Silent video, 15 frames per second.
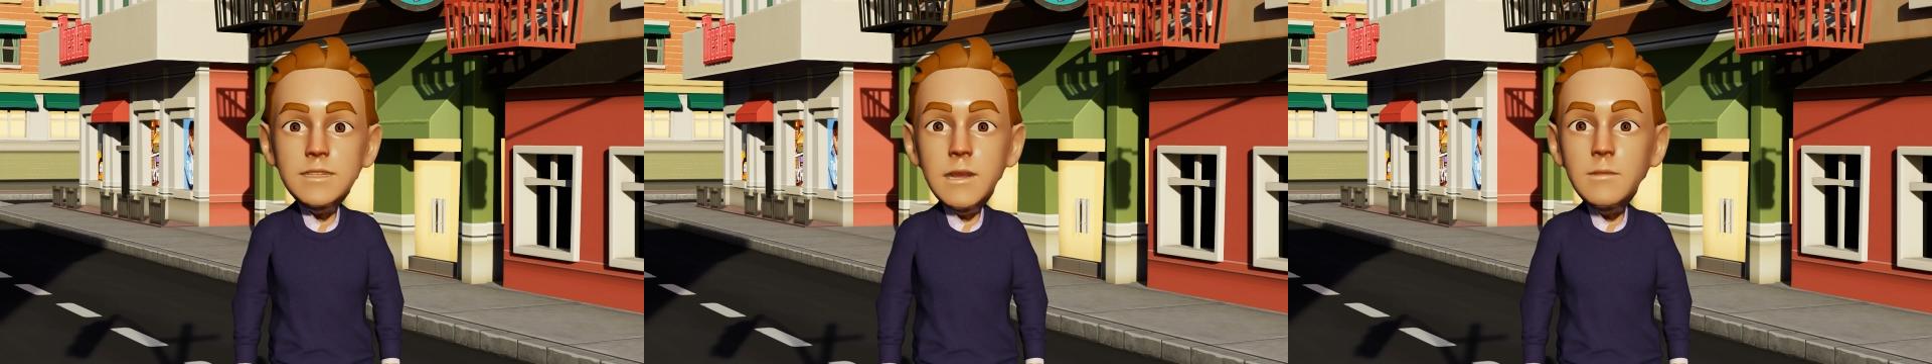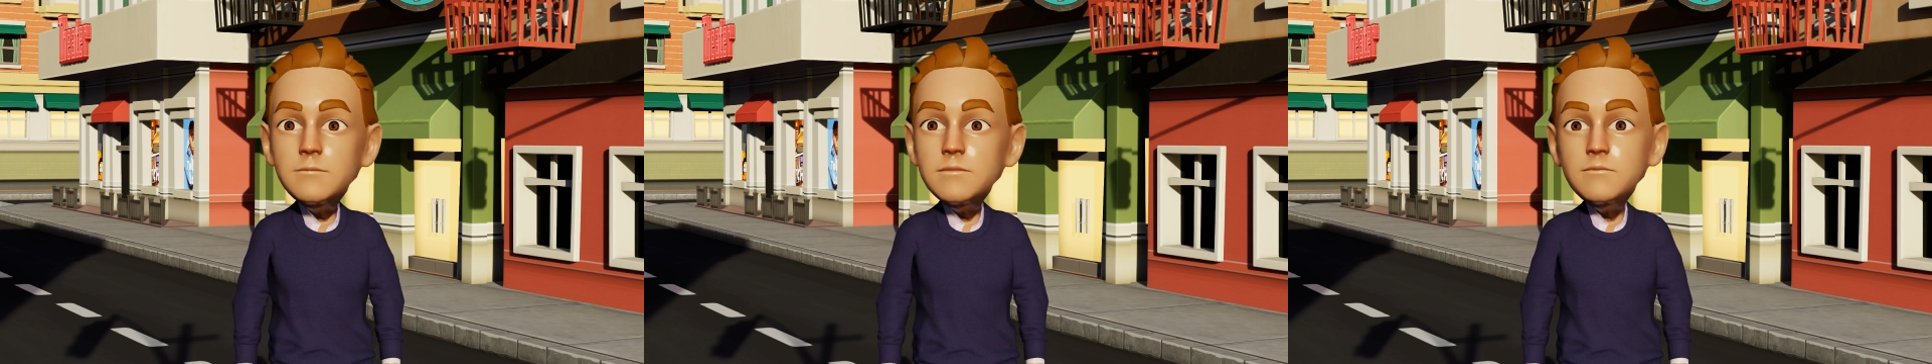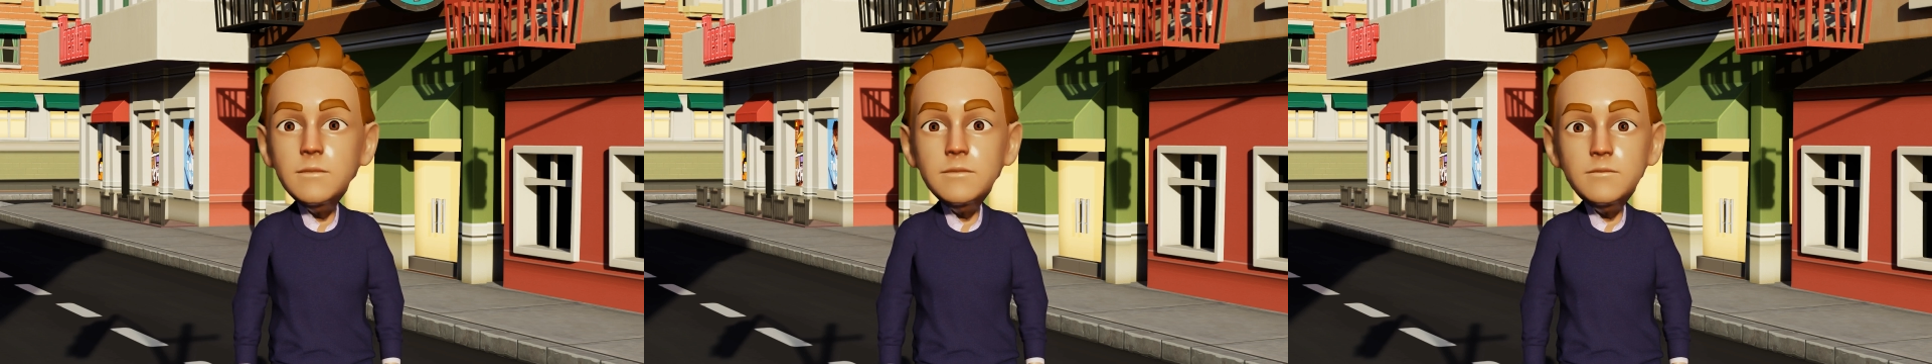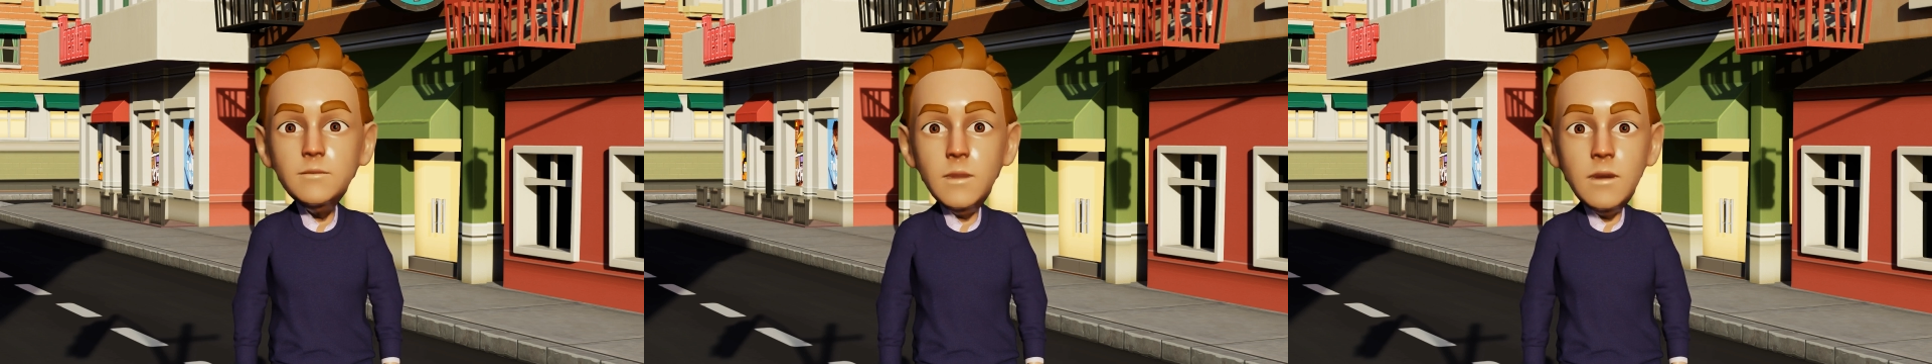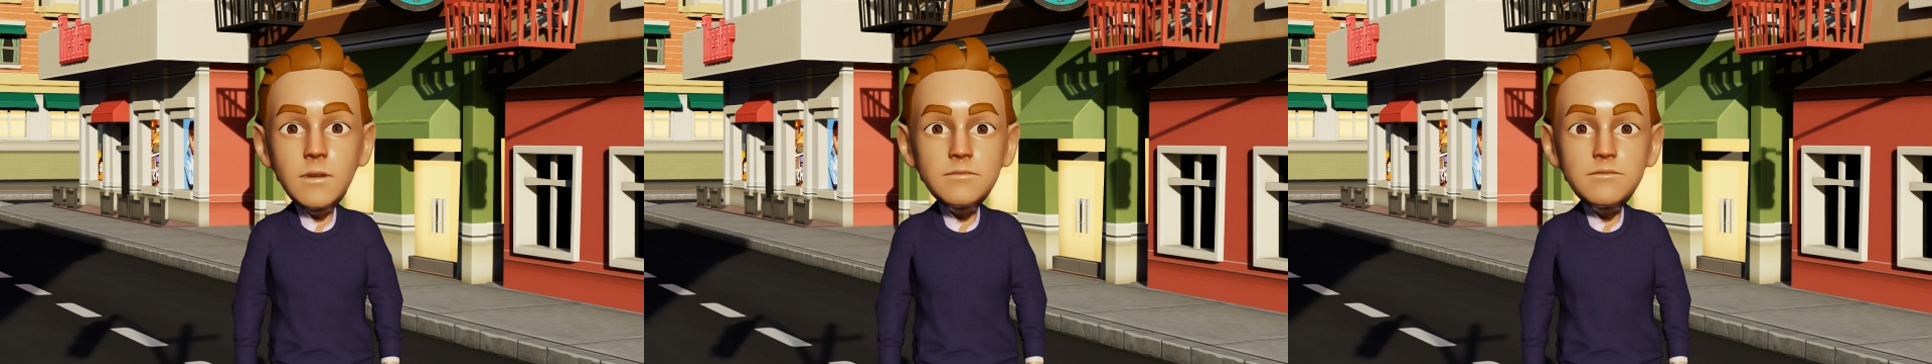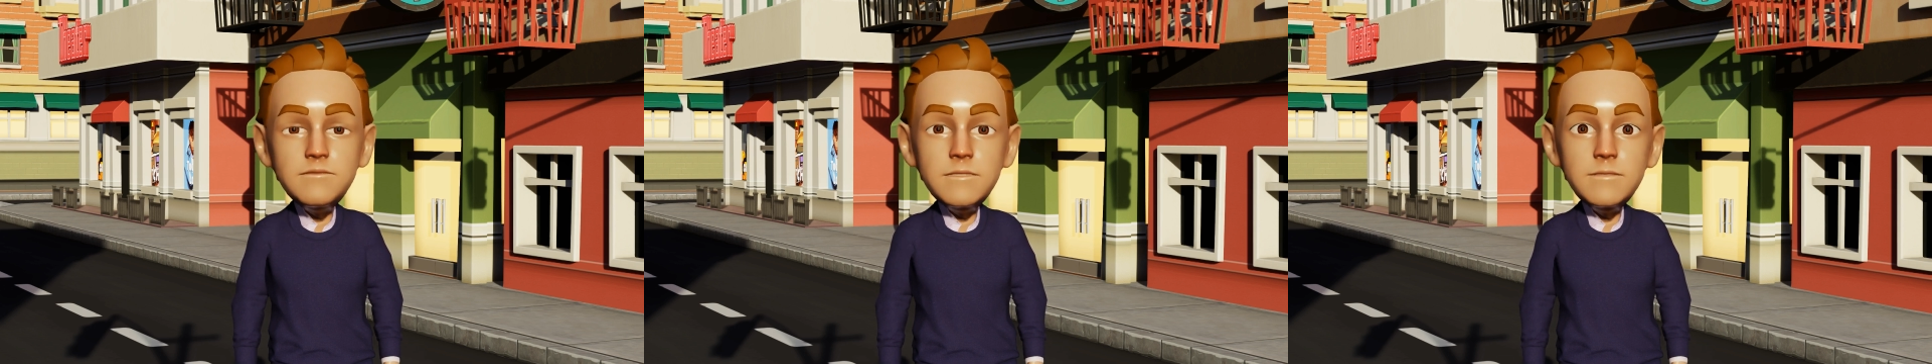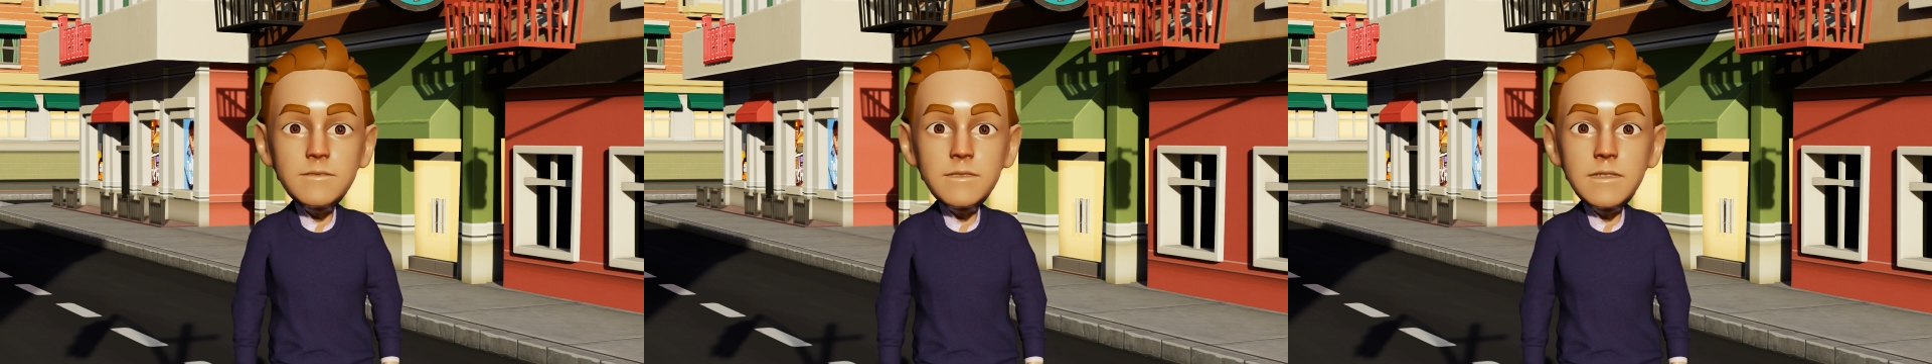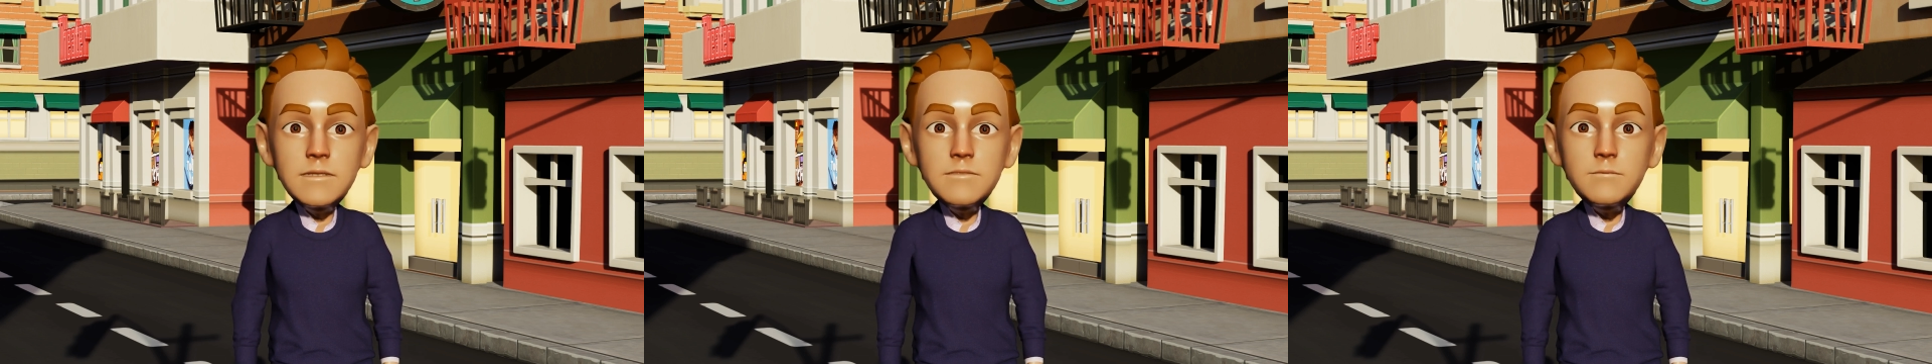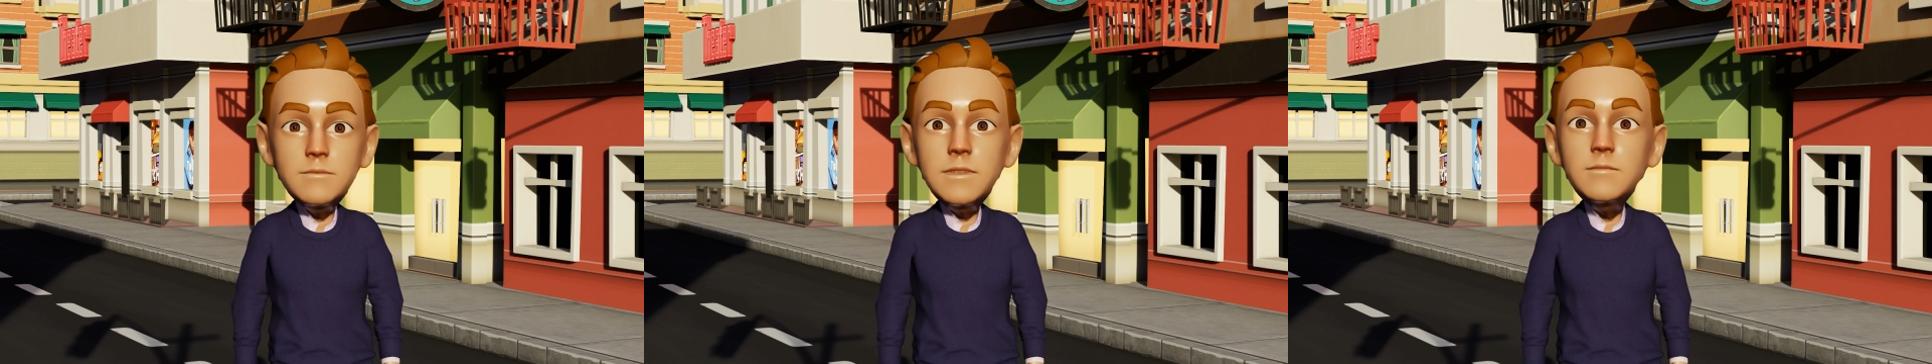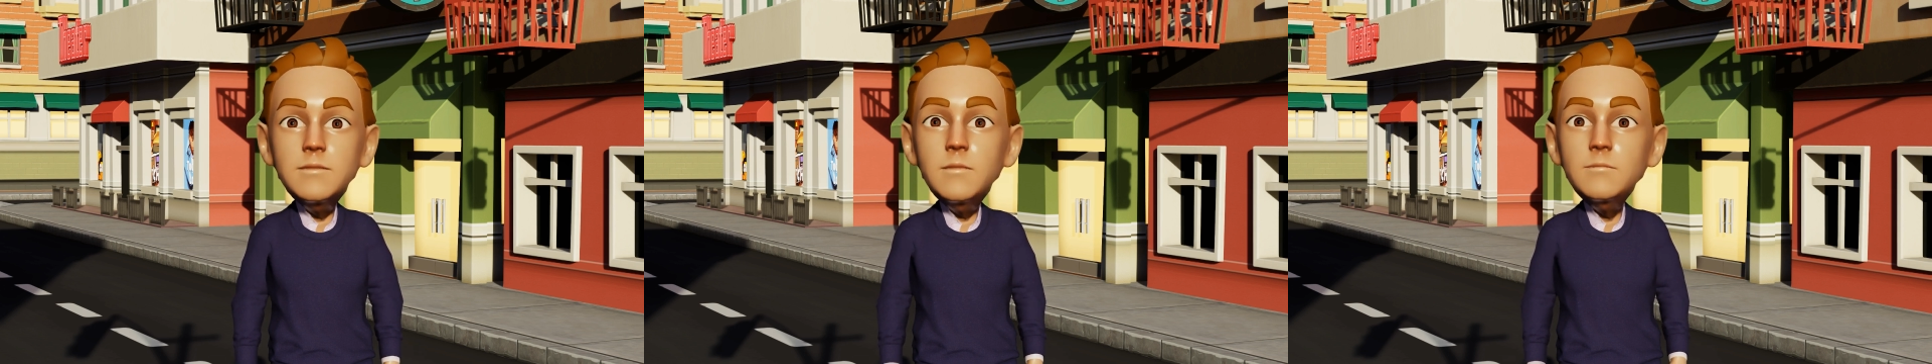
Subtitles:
helps with costs if you need to meet